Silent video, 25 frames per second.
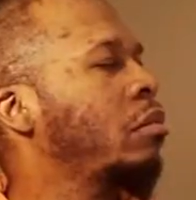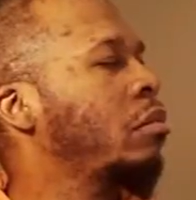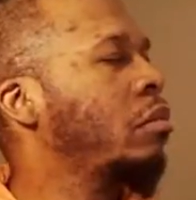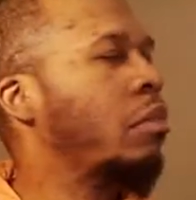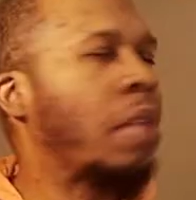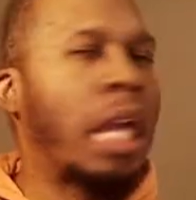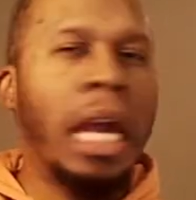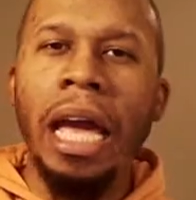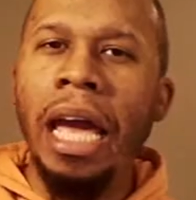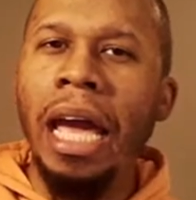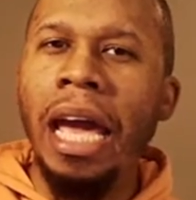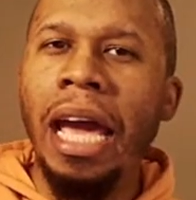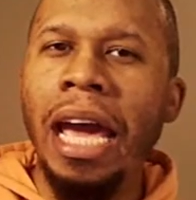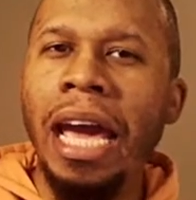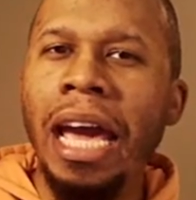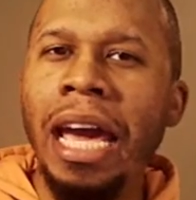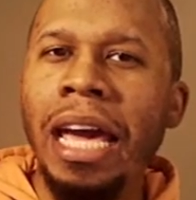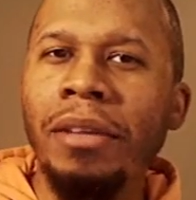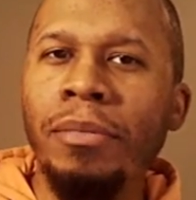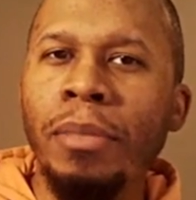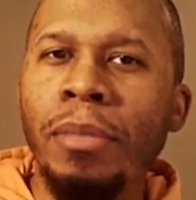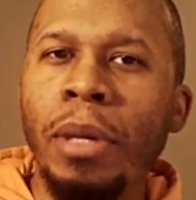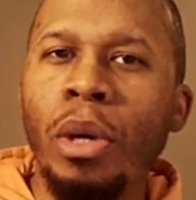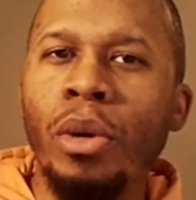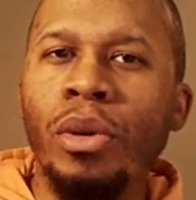
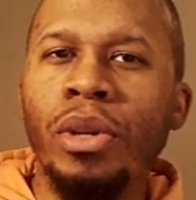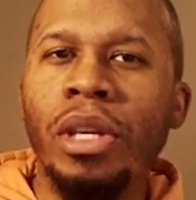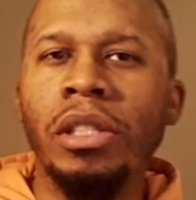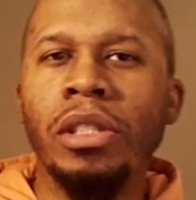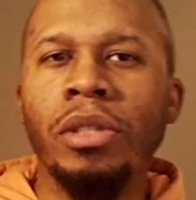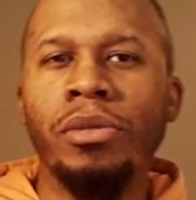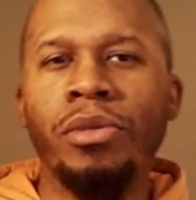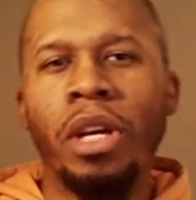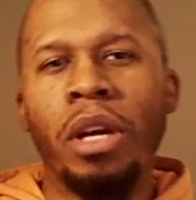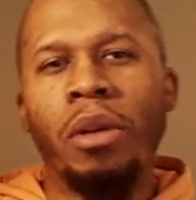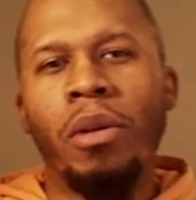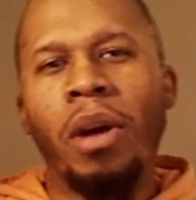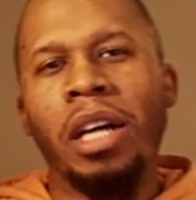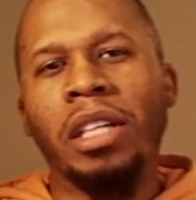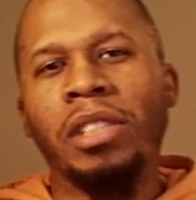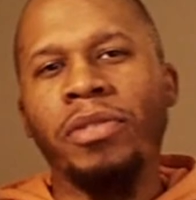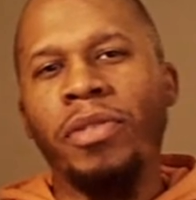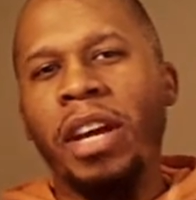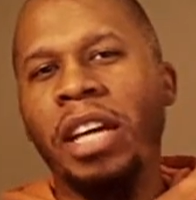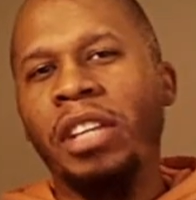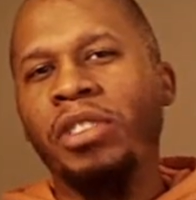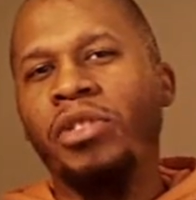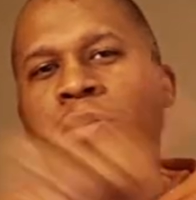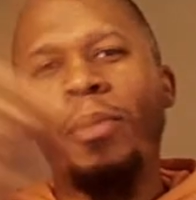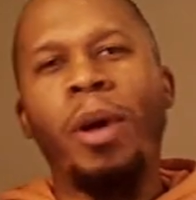Man, millions of J Rocc's
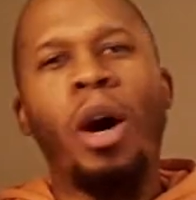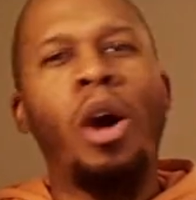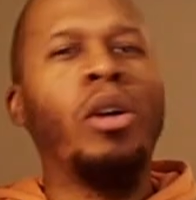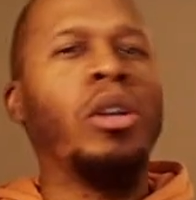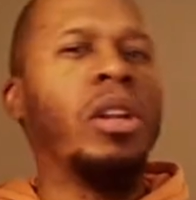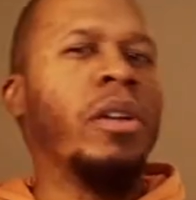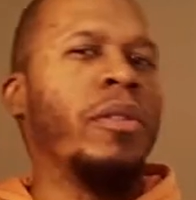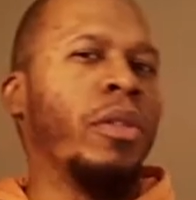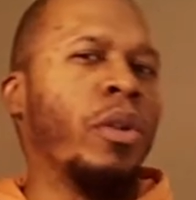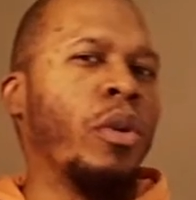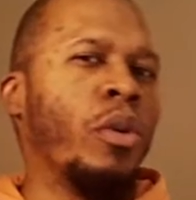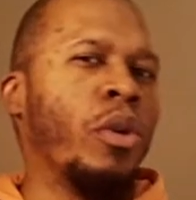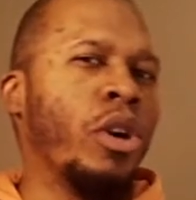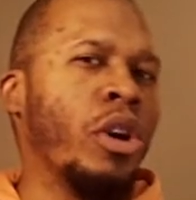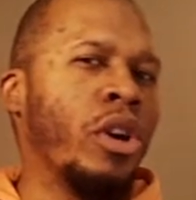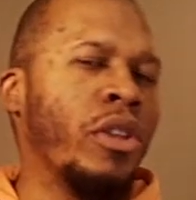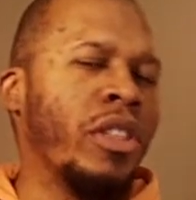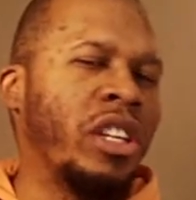fans from all over the world.